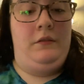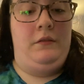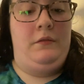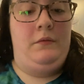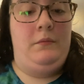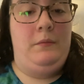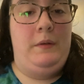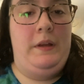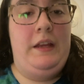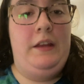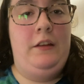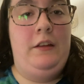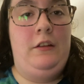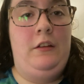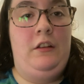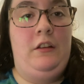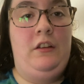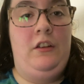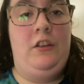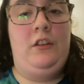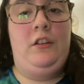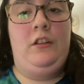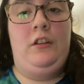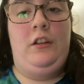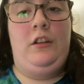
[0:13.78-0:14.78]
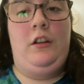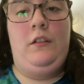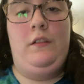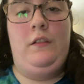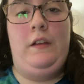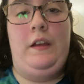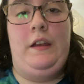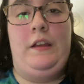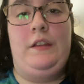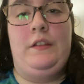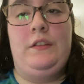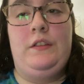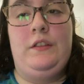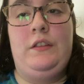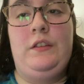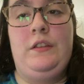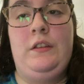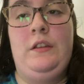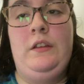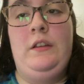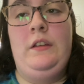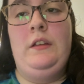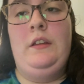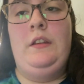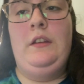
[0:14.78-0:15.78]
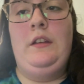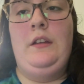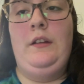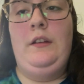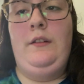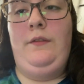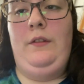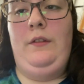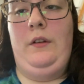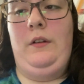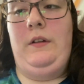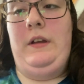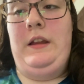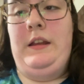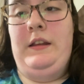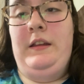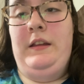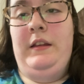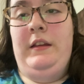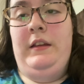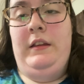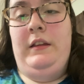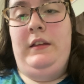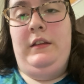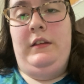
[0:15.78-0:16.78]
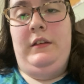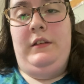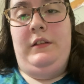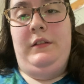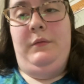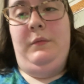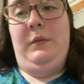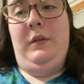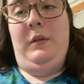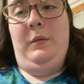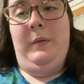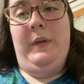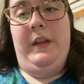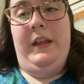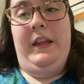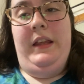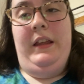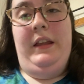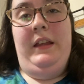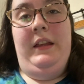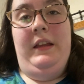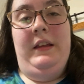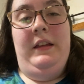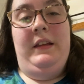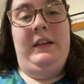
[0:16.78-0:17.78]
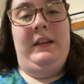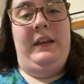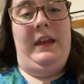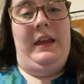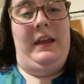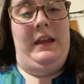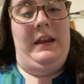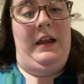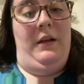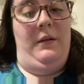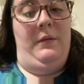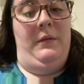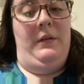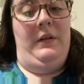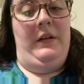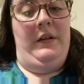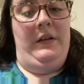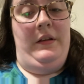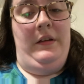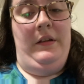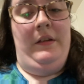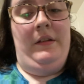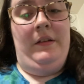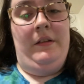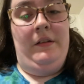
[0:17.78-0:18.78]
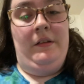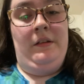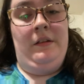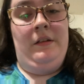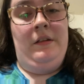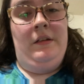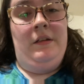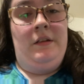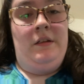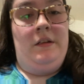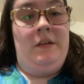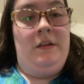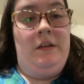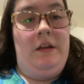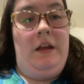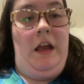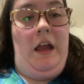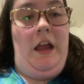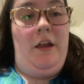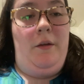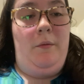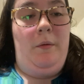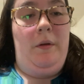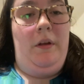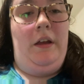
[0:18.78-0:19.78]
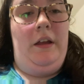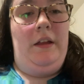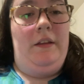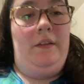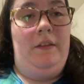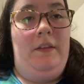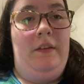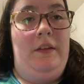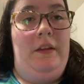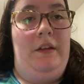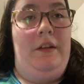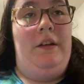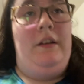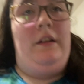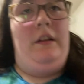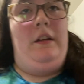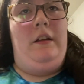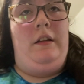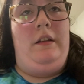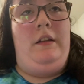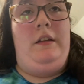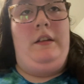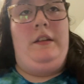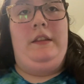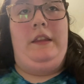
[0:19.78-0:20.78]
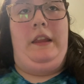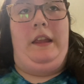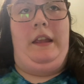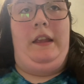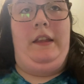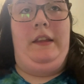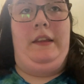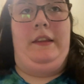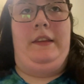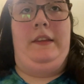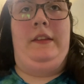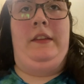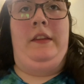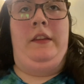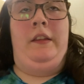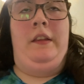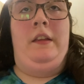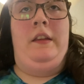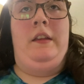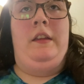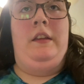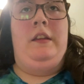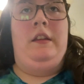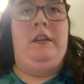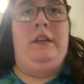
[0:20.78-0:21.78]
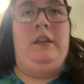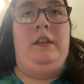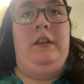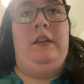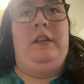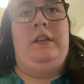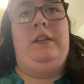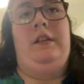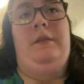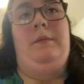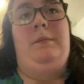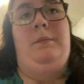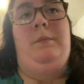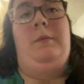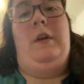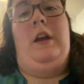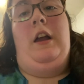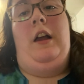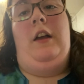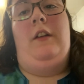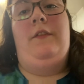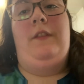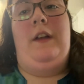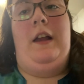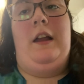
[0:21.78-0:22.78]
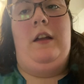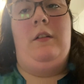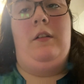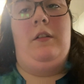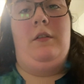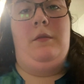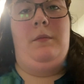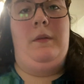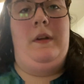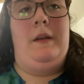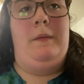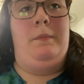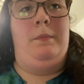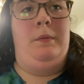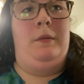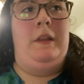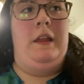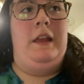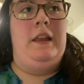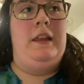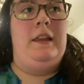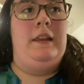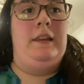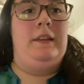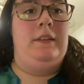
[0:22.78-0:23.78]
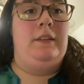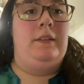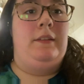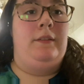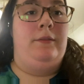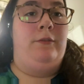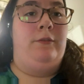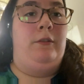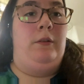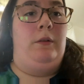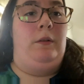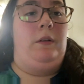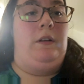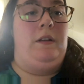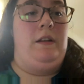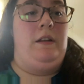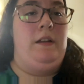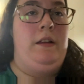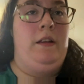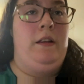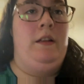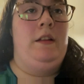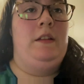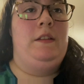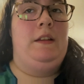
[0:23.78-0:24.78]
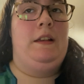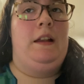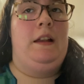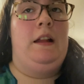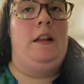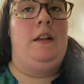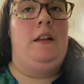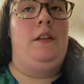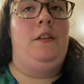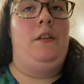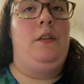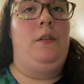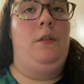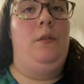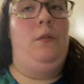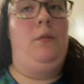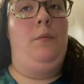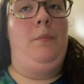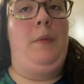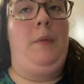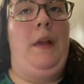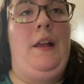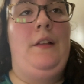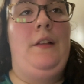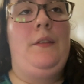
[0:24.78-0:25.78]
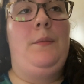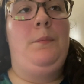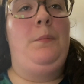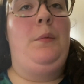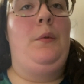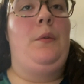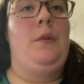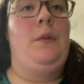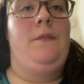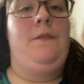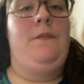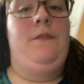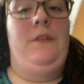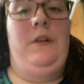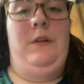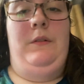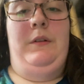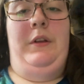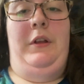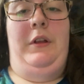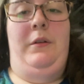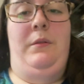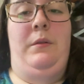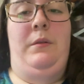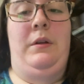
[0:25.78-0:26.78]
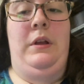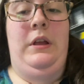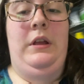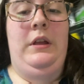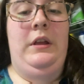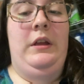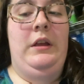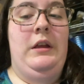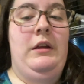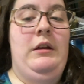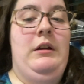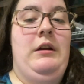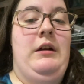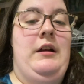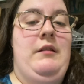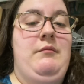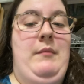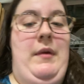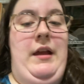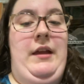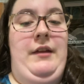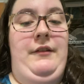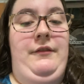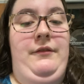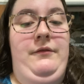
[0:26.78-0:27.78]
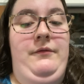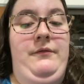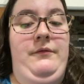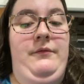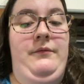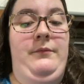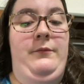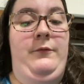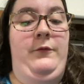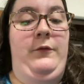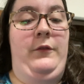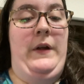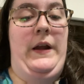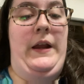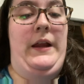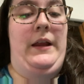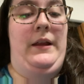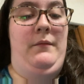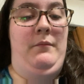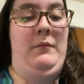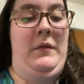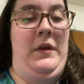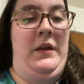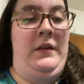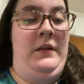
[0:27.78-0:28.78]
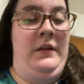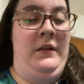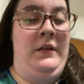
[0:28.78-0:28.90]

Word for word: recurrence for it when we get our. I would consider this of our replace for to get a new passport photo on my frame.